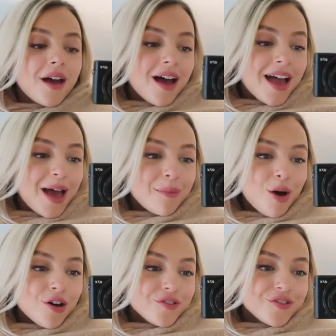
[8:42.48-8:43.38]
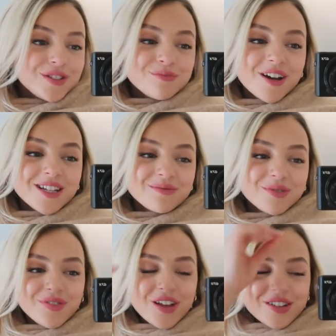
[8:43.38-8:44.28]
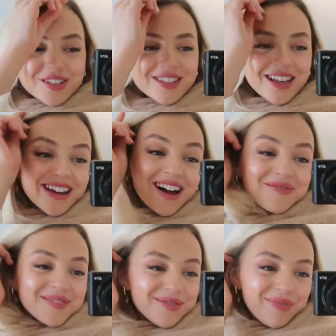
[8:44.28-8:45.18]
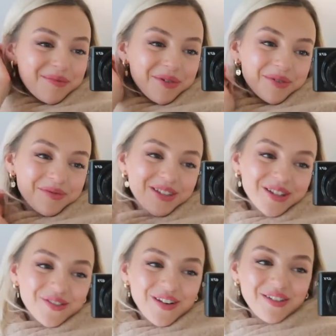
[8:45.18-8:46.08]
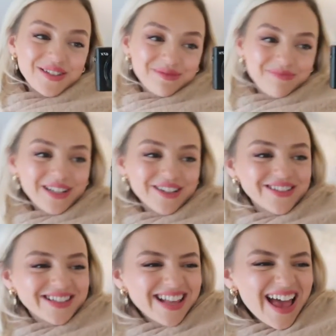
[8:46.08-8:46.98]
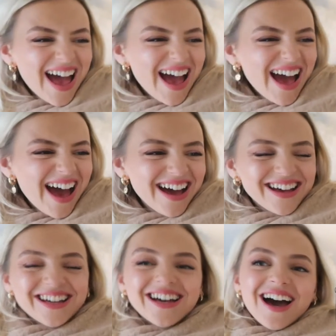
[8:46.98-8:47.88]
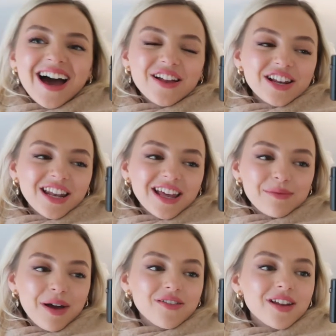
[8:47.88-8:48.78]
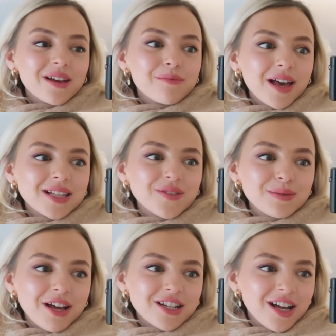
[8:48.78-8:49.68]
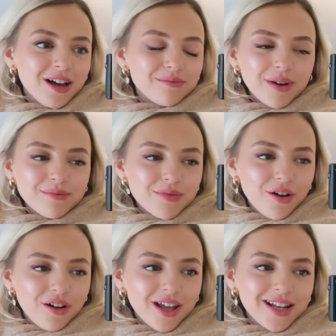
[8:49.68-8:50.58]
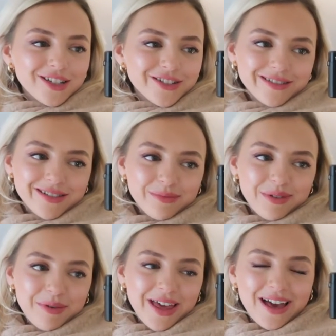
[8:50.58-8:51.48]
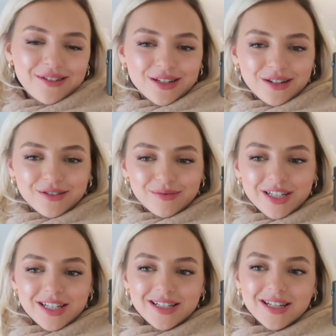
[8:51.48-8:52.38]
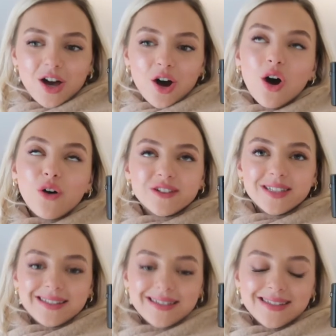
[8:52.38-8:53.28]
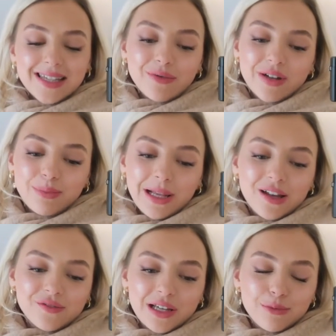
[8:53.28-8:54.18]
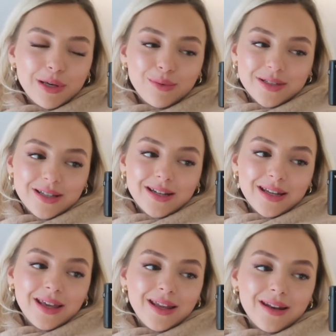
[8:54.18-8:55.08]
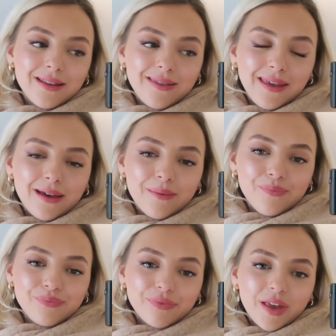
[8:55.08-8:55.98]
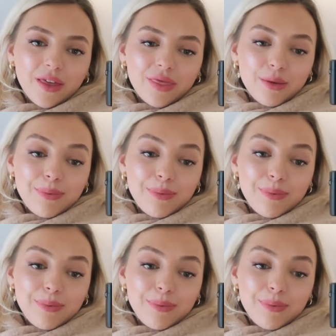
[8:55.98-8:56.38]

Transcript: I am off to Brighton with Loz. I can't believe my mum got me those flowers and balloons. I look like I'm having like a massive smash up, but I'm not. Like literally it's going to be my household, which is obviously still going to be lovely, but it wasn't in the